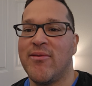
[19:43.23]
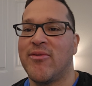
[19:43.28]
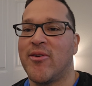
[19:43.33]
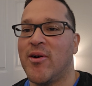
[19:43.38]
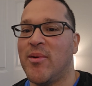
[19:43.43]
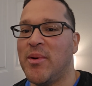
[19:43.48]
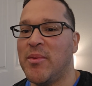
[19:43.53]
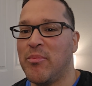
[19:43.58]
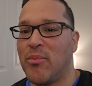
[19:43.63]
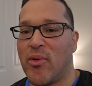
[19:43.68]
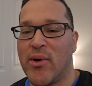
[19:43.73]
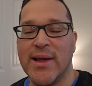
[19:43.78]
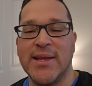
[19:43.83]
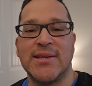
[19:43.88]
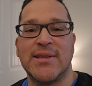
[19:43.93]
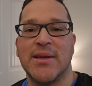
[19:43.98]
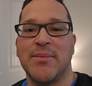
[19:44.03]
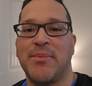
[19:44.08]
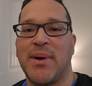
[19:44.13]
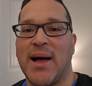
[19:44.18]
From
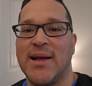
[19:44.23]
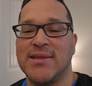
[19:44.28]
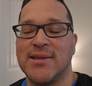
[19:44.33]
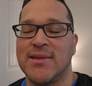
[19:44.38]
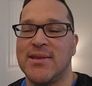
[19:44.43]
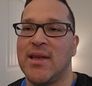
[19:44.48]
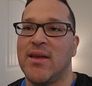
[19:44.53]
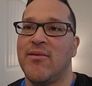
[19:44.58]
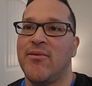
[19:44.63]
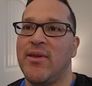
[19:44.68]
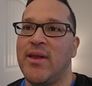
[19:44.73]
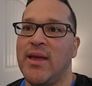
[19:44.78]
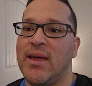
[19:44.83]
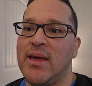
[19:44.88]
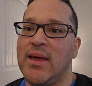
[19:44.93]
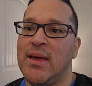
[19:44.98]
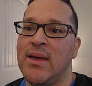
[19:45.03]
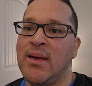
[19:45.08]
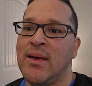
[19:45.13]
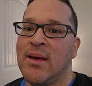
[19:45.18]
embracing
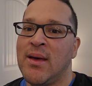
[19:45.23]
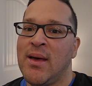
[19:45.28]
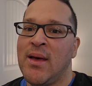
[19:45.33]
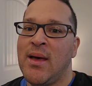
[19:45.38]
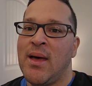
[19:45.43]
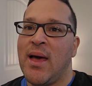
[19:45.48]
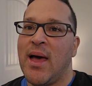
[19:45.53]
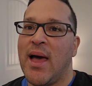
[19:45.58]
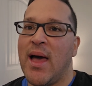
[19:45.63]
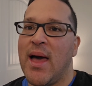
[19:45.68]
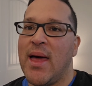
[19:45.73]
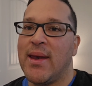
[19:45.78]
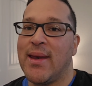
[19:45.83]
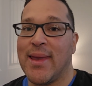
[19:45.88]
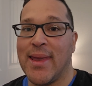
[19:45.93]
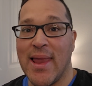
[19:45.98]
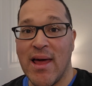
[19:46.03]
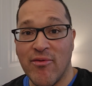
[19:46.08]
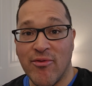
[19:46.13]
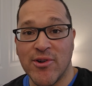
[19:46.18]
positivity and
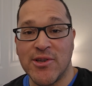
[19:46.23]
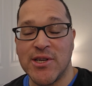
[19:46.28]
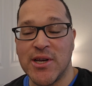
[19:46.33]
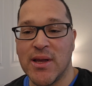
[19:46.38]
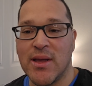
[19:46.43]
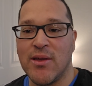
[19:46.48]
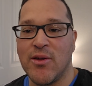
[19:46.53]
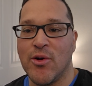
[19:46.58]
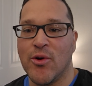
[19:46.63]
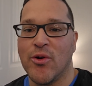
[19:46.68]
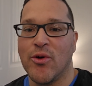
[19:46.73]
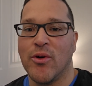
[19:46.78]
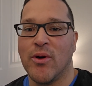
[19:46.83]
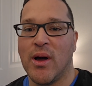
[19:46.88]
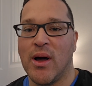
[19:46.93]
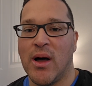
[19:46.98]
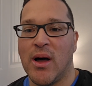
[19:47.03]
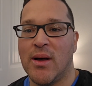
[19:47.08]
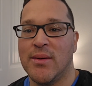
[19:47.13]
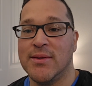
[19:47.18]
leveraging
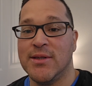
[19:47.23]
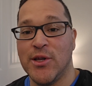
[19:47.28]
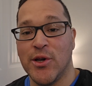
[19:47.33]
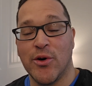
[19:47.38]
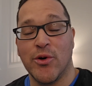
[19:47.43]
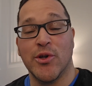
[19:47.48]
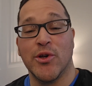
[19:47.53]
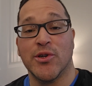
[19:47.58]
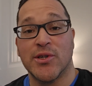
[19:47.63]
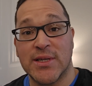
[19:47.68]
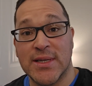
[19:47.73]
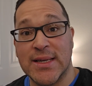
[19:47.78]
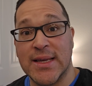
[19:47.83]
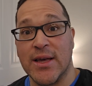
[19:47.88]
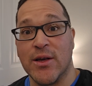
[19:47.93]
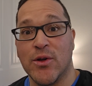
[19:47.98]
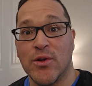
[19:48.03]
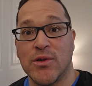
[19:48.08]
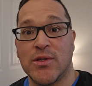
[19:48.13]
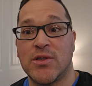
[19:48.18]
your
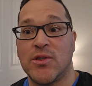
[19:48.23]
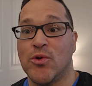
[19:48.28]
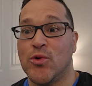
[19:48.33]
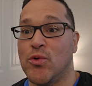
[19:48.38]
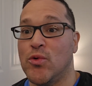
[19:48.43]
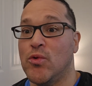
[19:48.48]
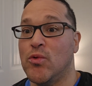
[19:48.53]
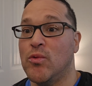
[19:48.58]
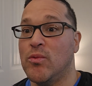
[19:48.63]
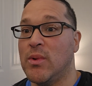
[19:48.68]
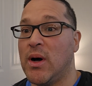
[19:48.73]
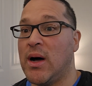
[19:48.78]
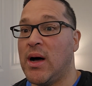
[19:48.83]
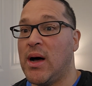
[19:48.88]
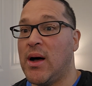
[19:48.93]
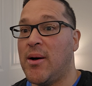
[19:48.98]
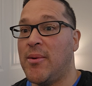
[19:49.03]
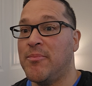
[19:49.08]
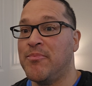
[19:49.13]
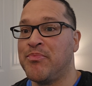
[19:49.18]
skills
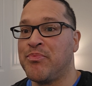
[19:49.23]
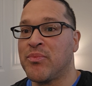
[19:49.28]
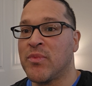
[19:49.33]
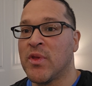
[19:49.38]
to